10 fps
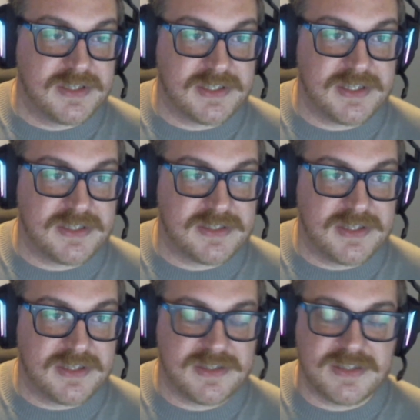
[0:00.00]

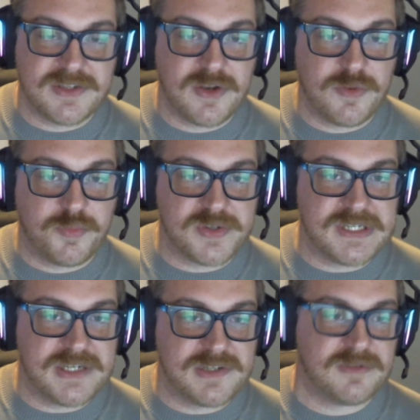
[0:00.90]
There's no
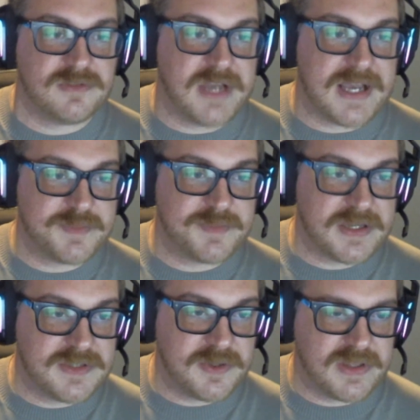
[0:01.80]
procedural
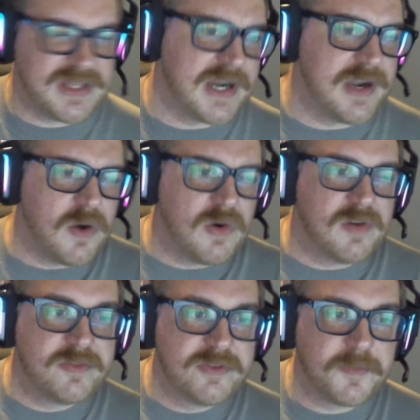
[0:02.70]
aspect to it that I know of.